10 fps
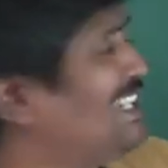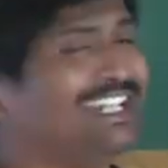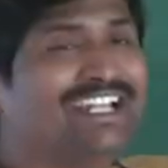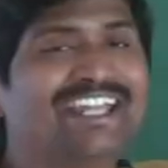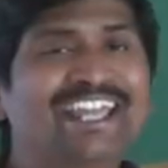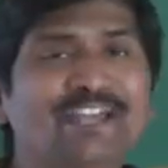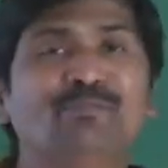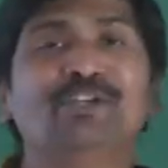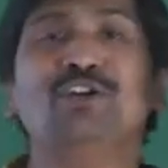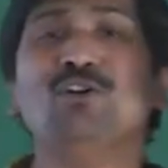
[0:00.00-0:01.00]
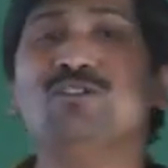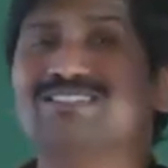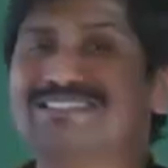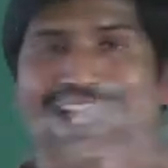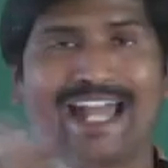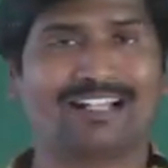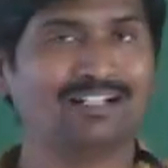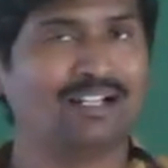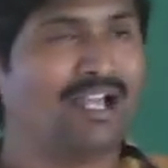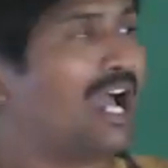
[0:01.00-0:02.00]
the embryo sac.
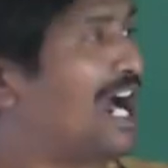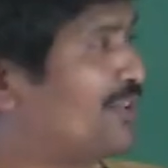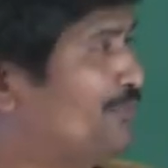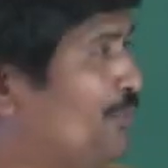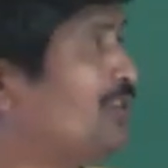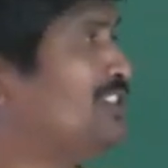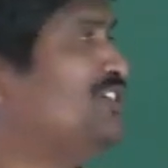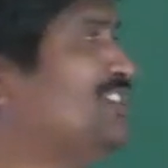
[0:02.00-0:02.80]
And fourth